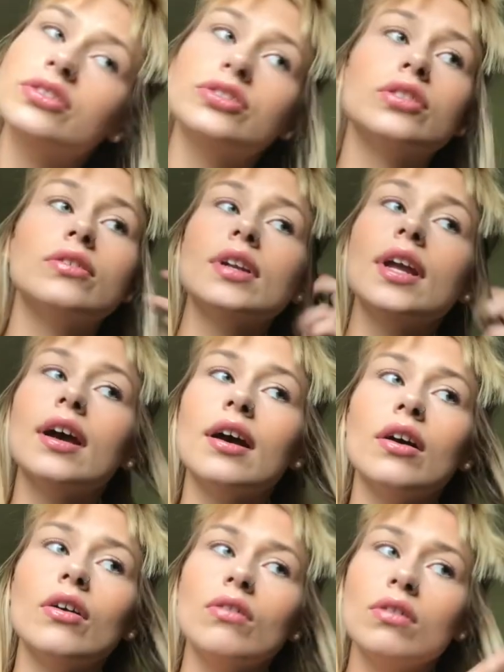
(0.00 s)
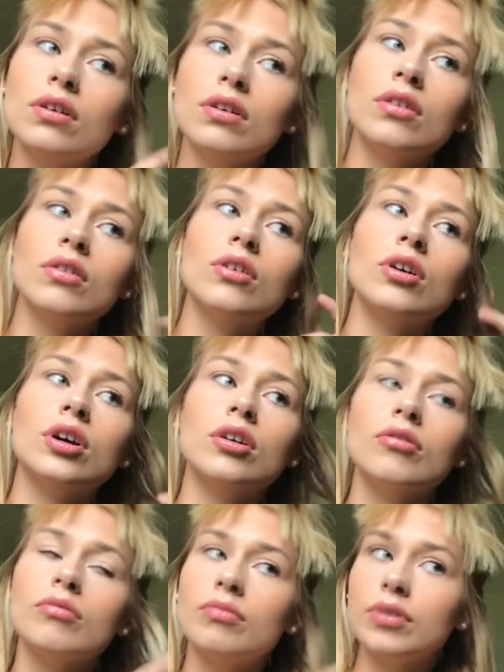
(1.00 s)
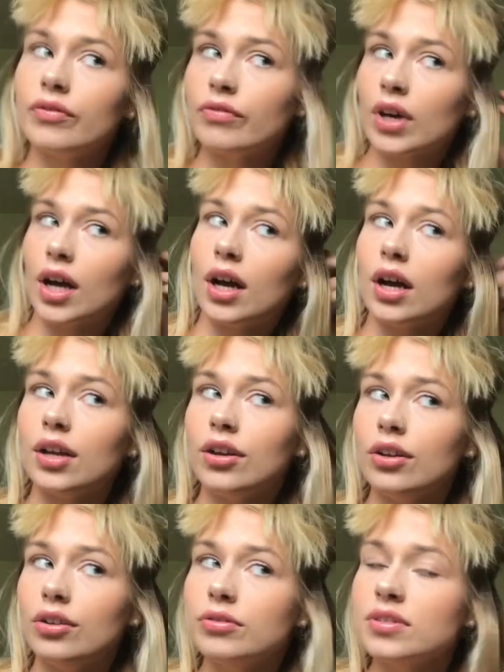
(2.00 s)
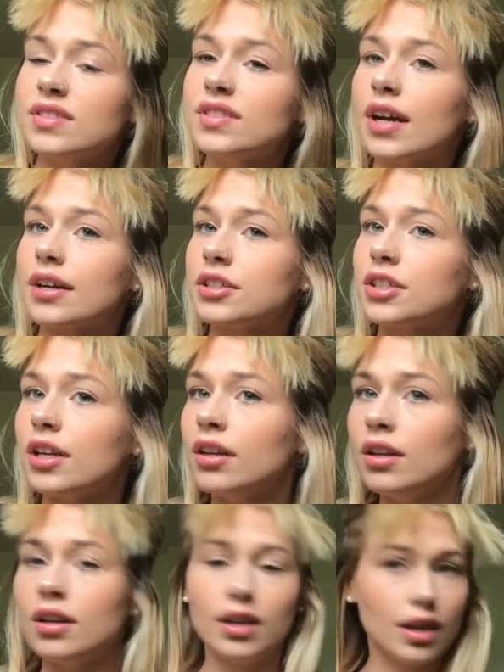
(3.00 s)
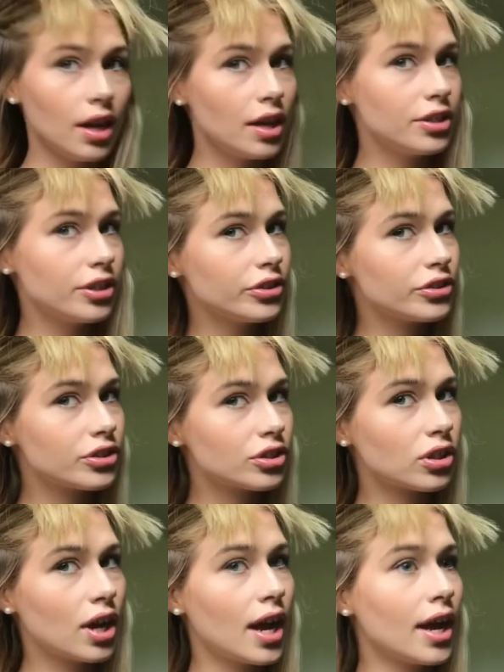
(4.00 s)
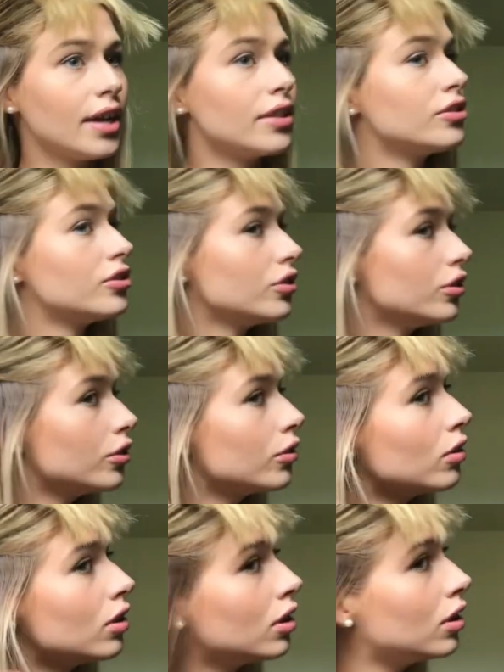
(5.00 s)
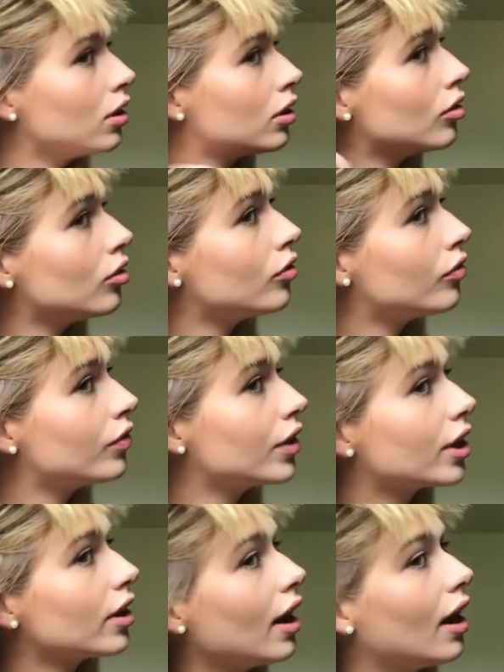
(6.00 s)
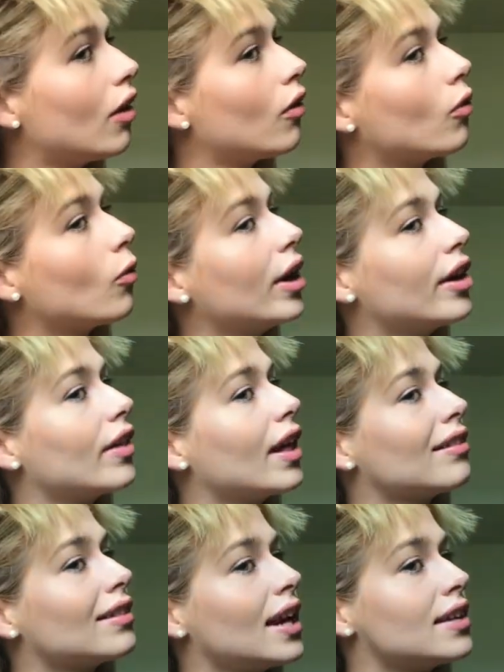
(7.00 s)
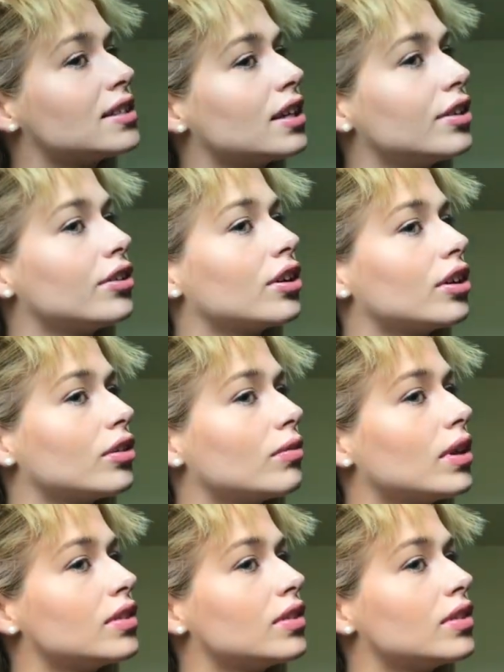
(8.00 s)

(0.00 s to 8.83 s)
So now we've got a new section, and just try to figure out where that last hair you curled